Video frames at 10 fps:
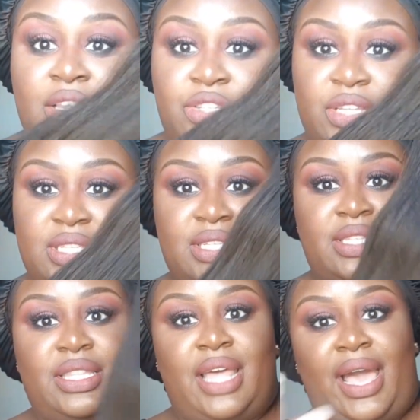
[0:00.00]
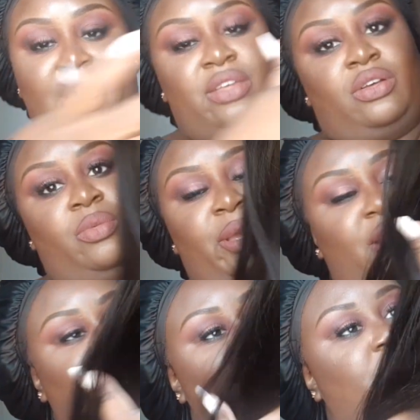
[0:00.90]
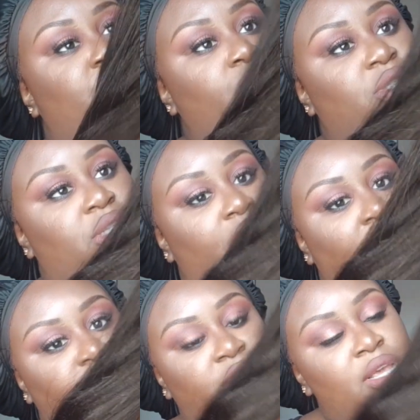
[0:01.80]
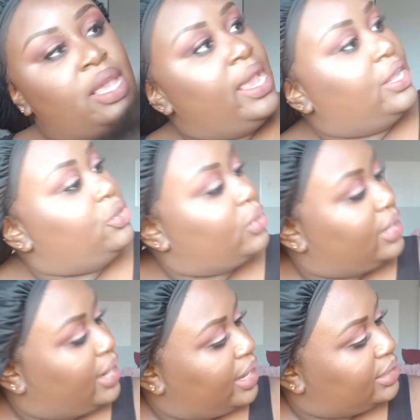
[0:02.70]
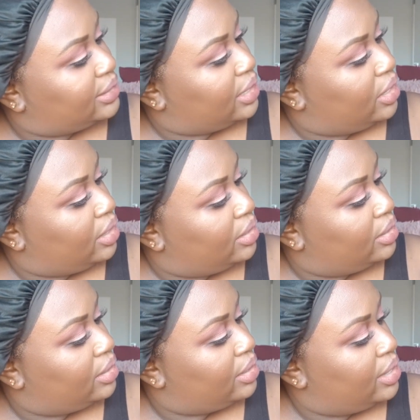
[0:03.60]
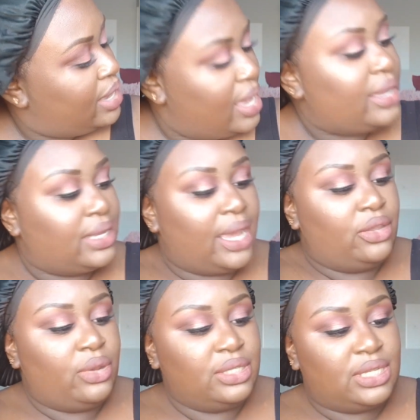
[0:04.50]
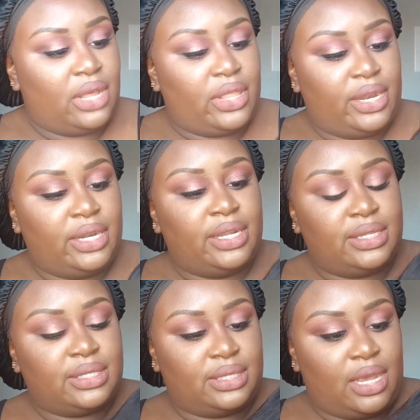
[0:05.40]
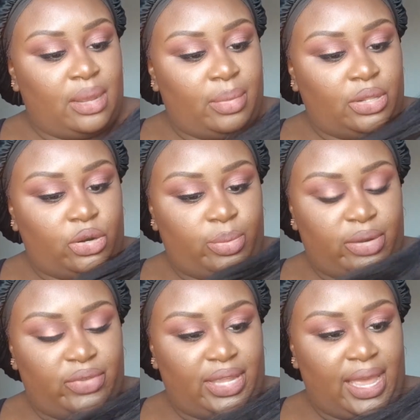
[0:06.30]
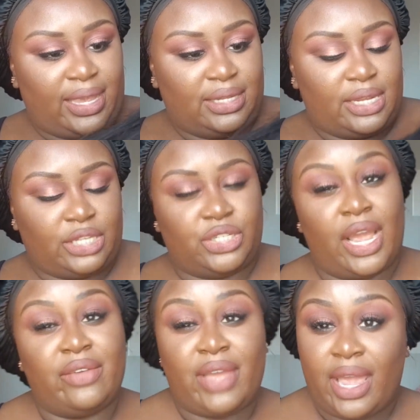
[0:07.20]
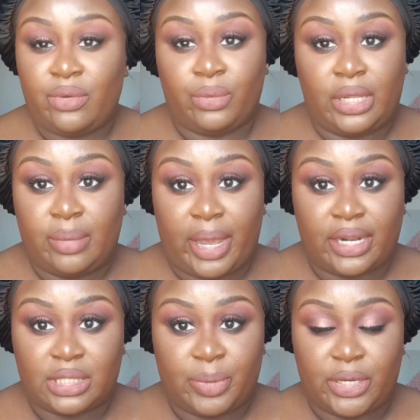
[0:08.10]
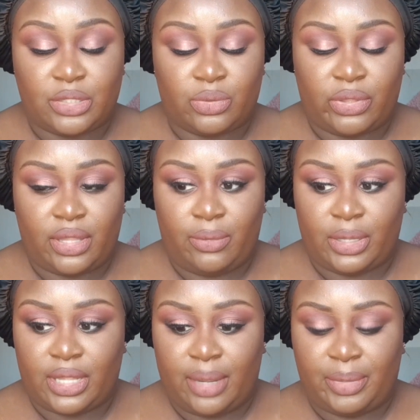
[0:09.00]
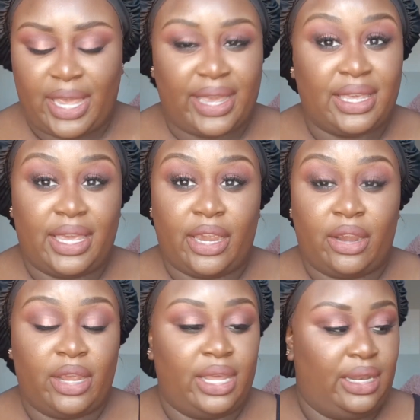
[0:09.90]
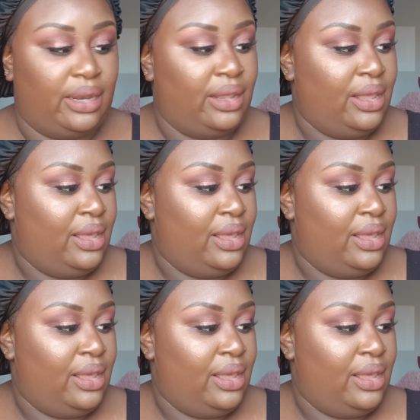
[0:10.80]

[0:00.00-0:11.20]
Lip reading: so this is that. Oh my gosh, it's so soft, and you can kind of tell, yeah, you can tell that it is a little bit of a yaki texture. I've had really bad experience with yaki hair in